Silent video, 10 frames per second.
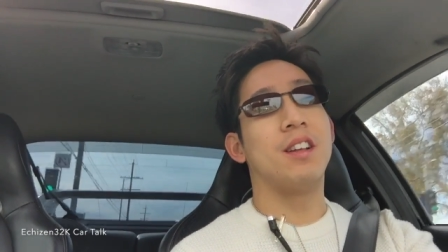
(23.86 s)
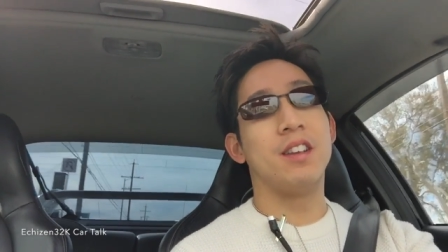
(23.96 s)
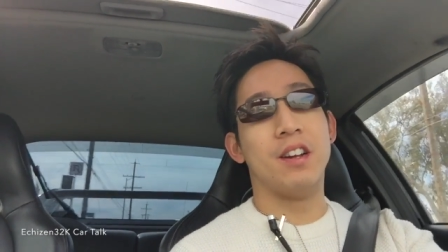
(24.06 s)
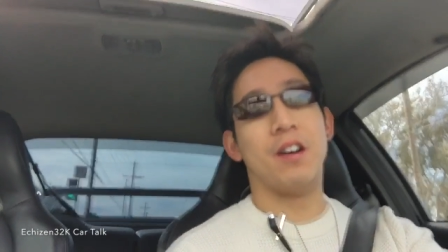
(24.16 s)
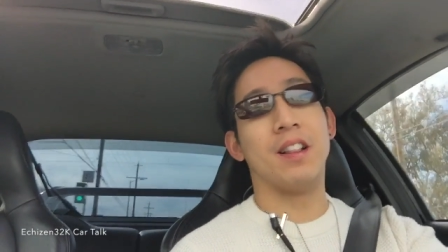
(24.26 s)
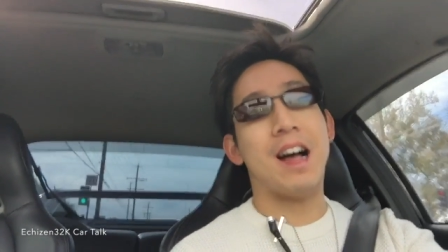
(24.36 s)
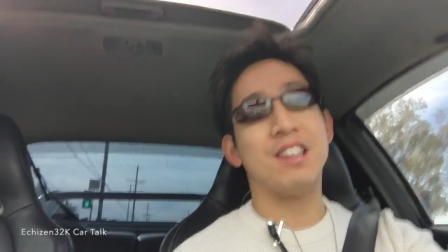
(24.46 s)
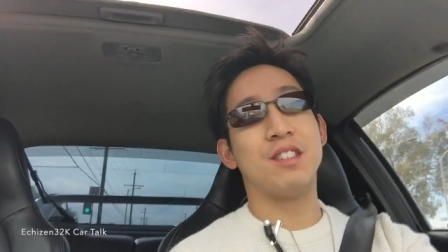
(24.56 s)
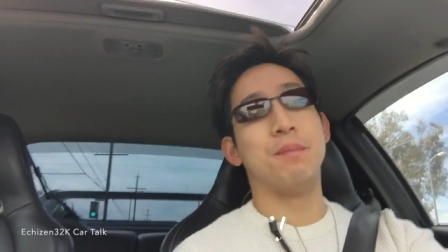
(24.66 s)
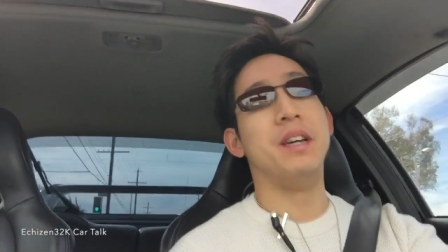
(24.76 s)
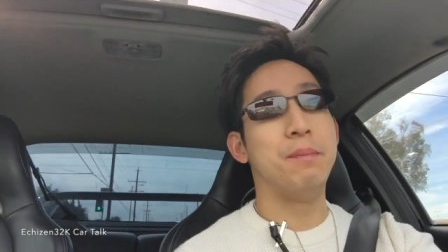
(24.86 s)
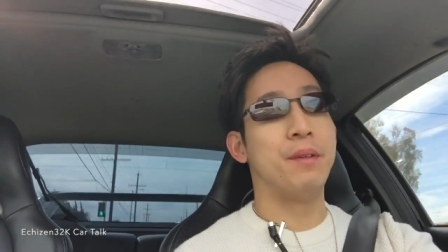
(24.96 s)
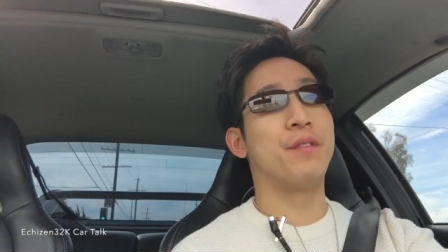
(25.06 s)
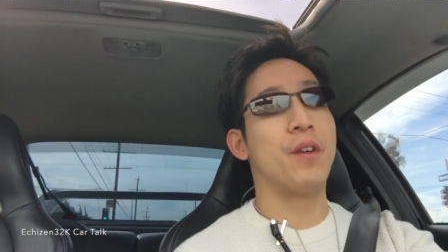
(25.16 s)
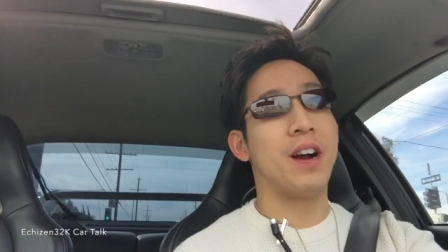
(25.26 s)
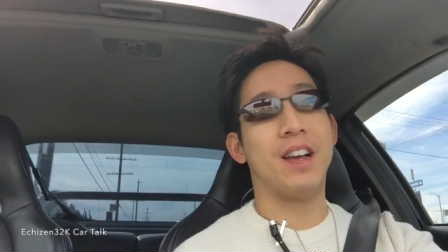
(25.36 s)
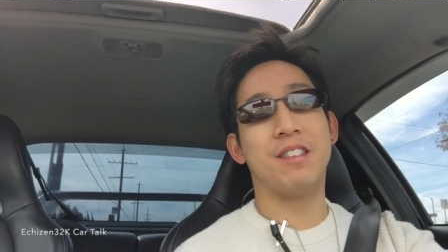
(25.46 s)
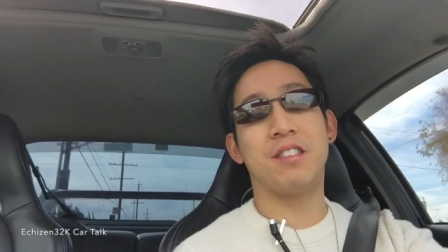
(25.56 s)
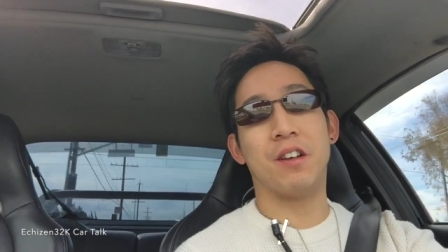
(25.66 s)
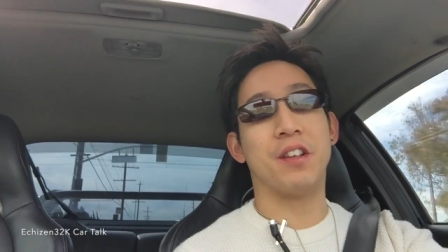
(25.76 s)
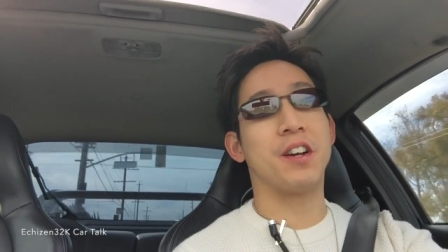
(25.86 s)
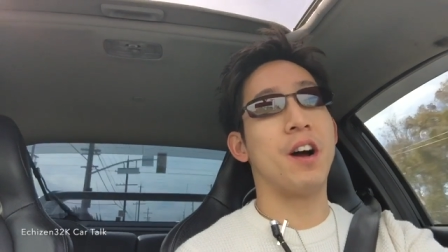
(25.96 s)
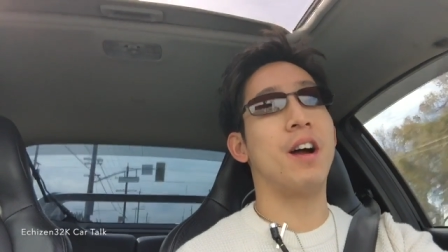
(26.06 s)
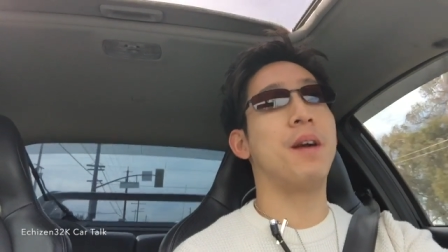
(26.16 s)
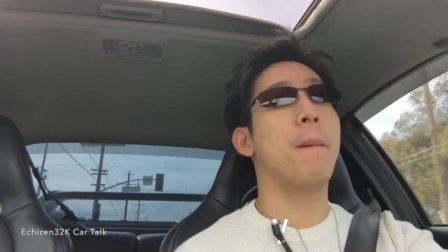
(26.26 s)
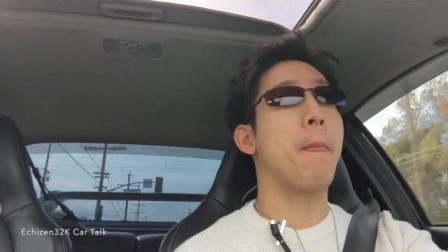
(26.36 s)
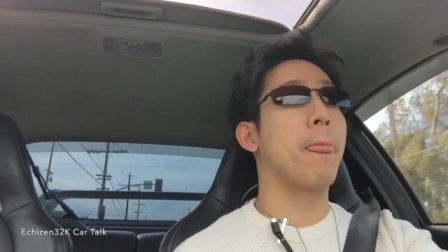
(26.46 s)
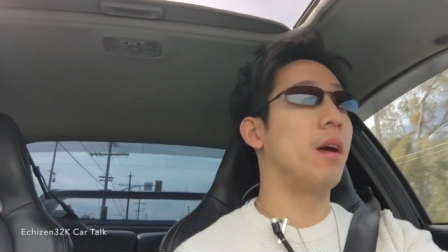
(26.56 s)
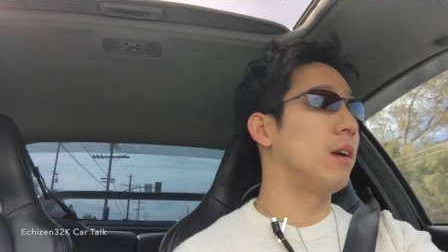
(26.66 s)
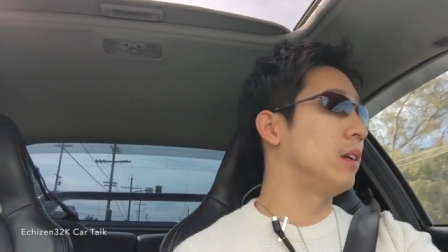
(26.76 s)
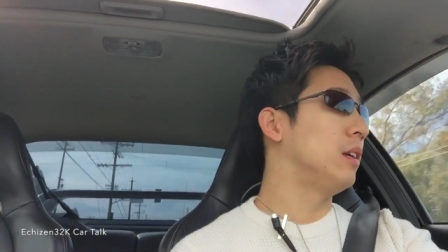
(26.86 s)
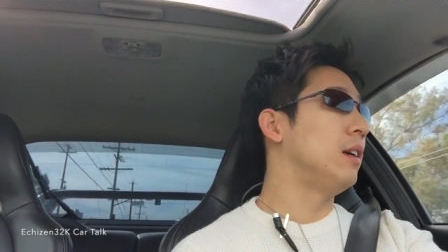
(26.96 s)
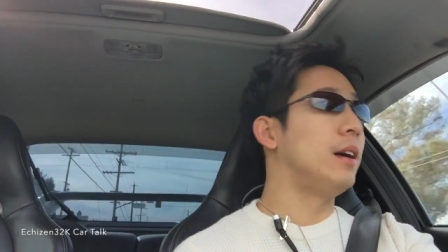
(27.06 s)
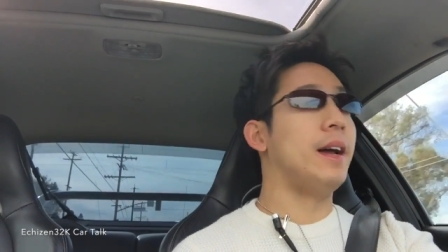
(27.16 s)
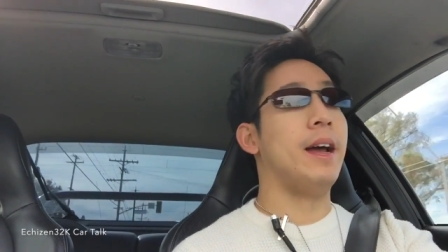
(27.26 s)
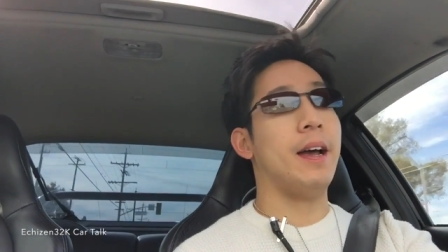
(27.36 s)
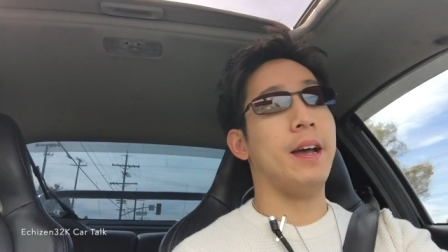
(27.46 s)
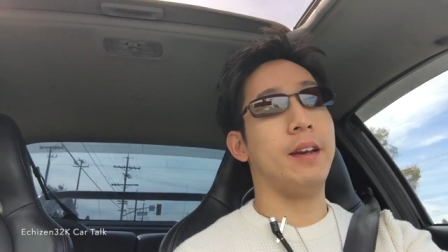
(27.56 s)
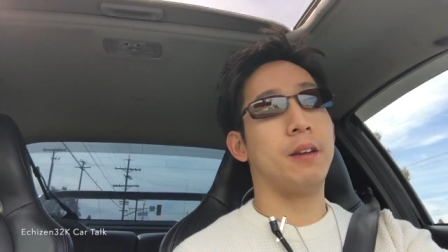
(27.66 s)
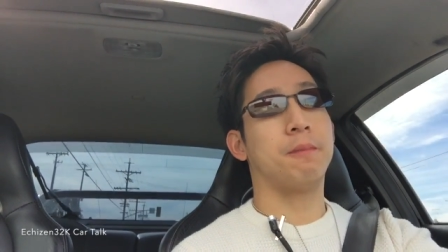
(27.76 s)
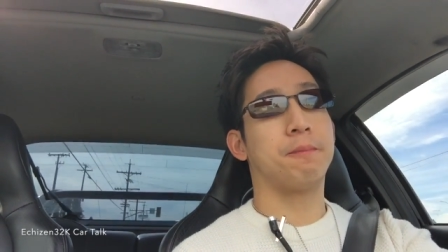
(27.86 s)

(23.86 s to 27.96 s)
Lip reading: a last spin before I sell the car. And